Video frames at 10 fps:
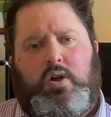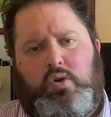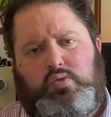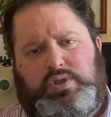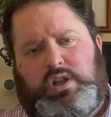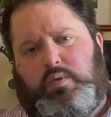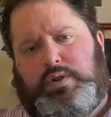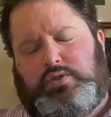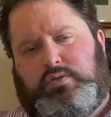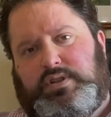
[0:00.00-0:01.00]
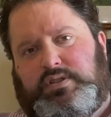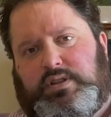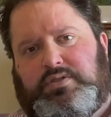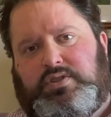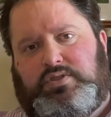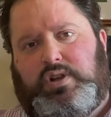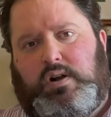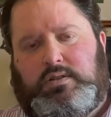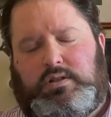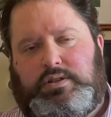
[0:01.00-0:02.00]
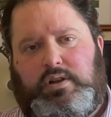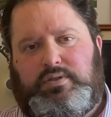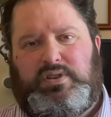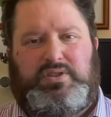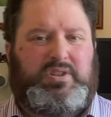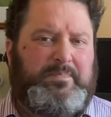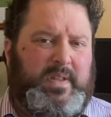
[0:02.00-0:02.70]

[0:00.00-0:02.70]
Also, when you're listening to Tidal, I noticed